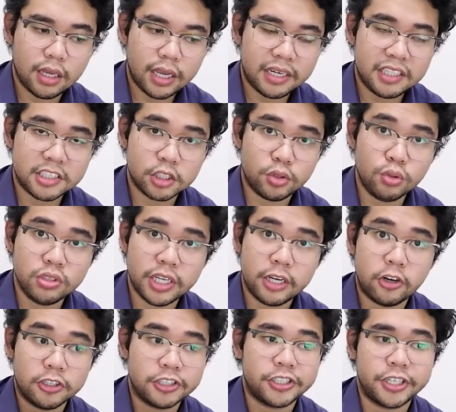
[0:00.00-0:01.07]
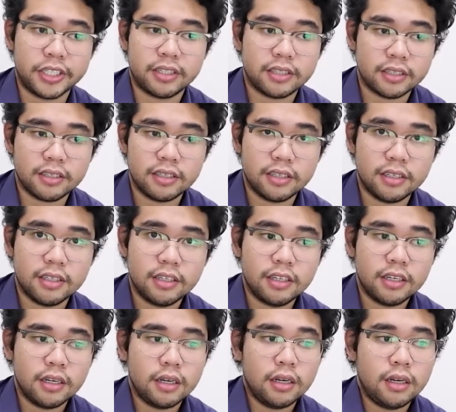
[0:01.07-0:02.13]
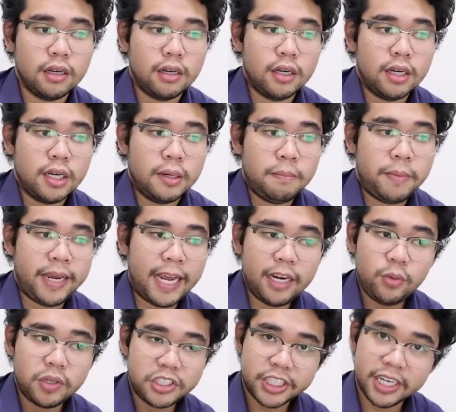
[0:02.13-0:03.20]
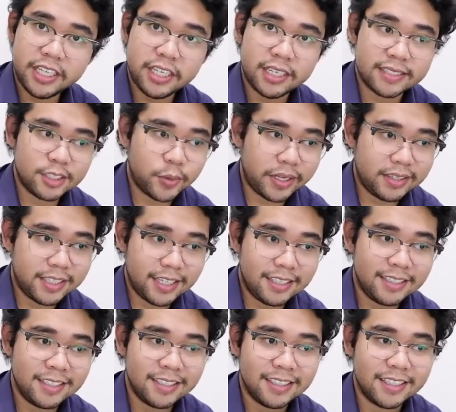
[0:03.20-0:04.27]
And it's a two-day concert. My hand was shaking and sweaty.